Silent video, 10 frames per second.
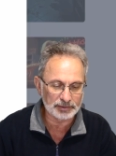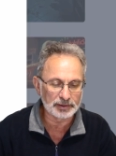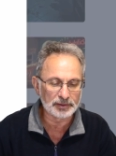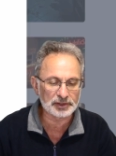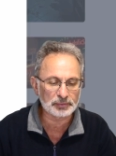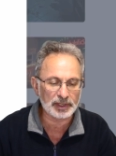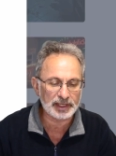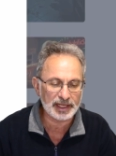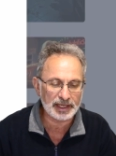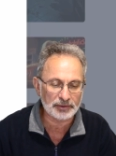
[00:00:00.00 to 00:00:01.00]
This one
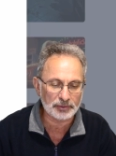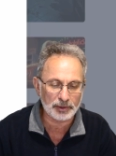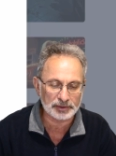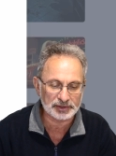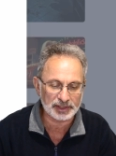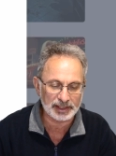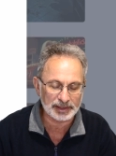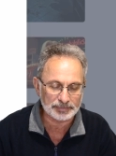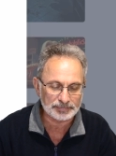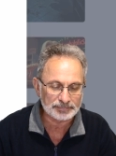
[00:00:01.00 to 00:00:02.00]
here was,
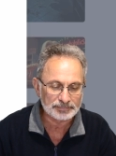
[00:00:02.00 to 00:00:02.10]
rather